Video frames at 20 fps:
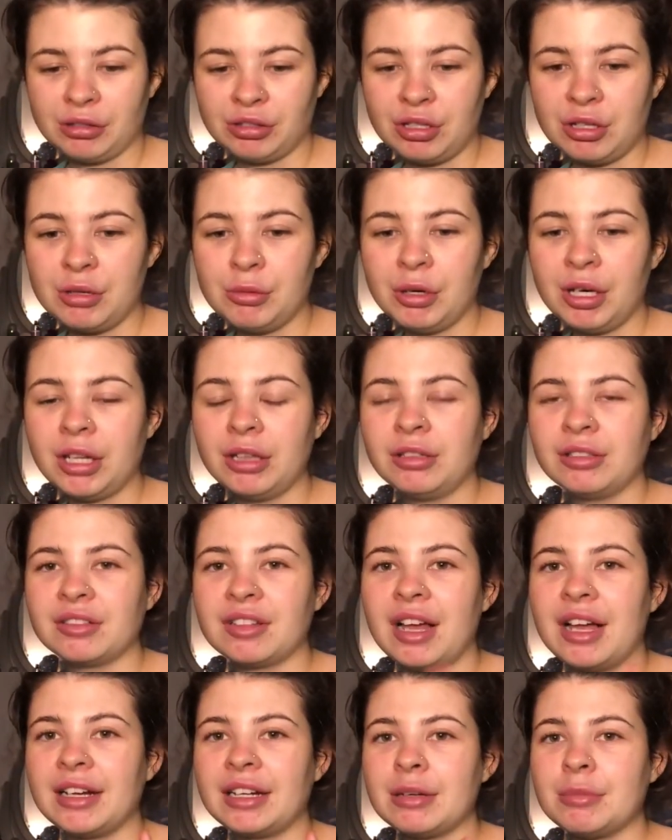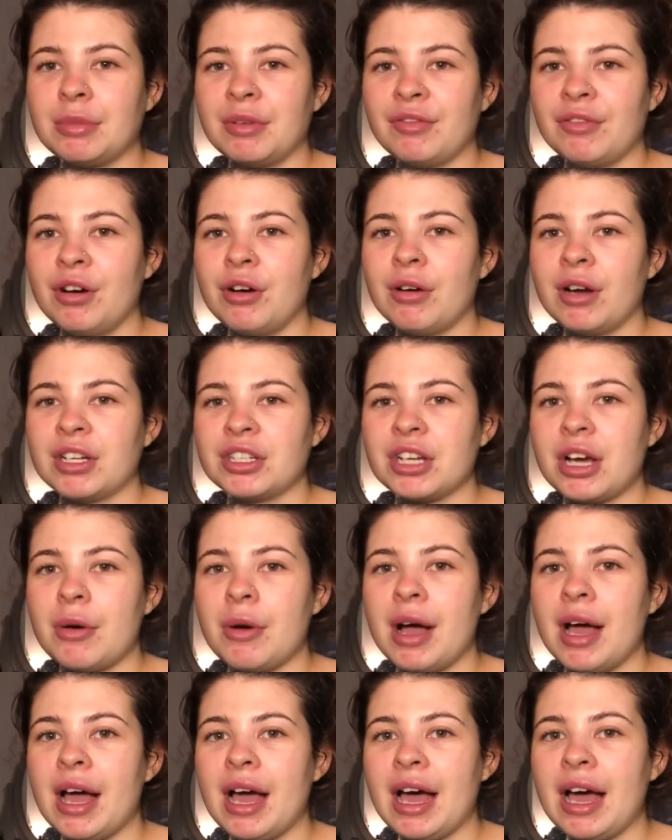I'll show you what it looks like before I
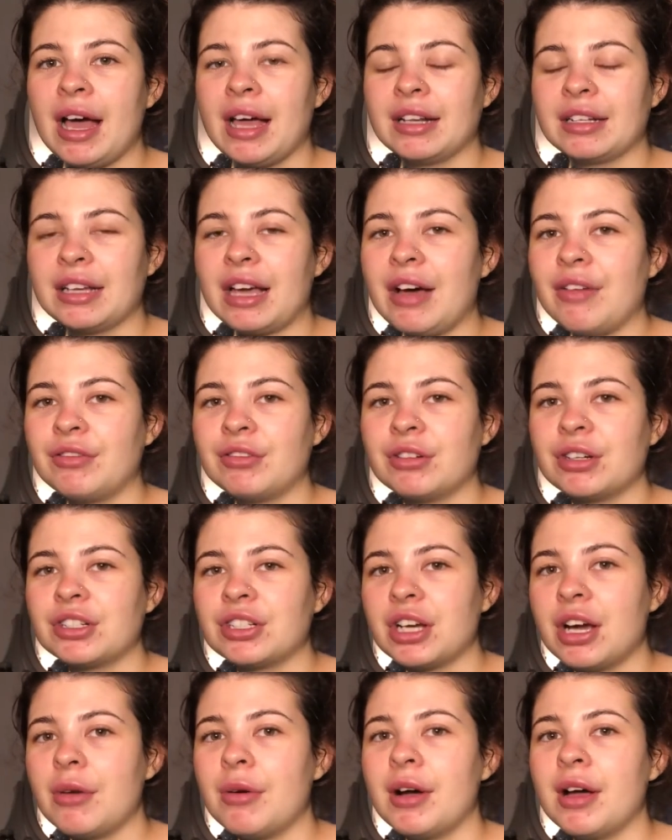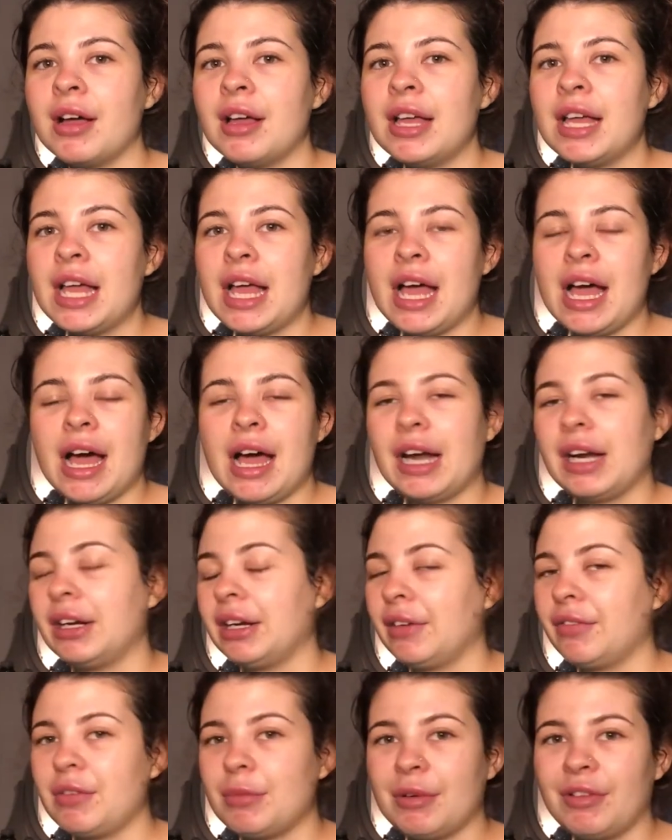shower and after I shower, and
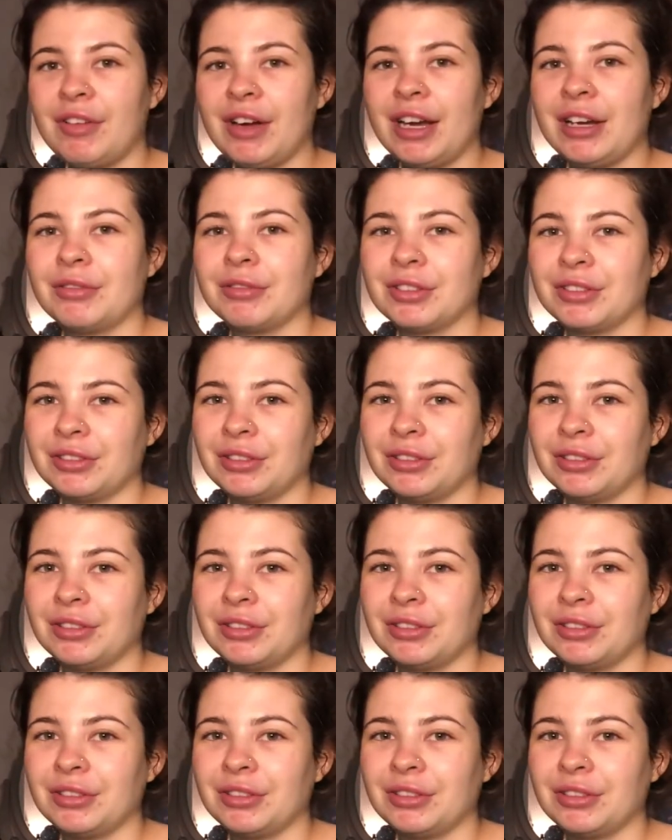I'll give you my final